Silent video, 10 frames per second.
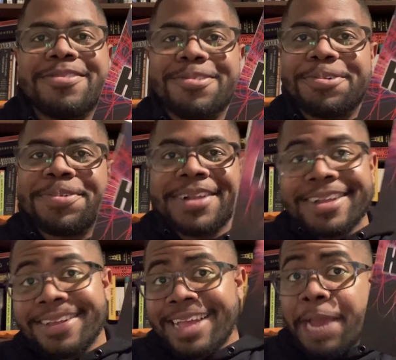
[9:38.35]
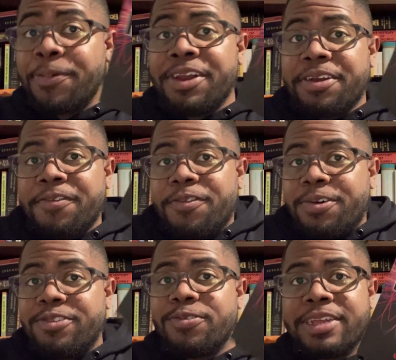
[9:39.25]
So I'm really looking
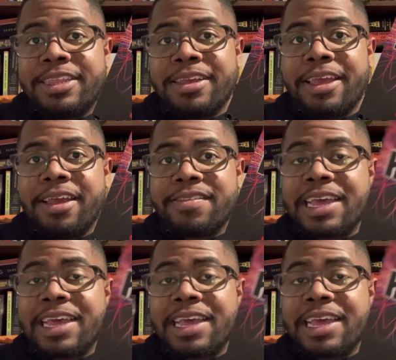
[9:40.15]
forward to reading Hicks,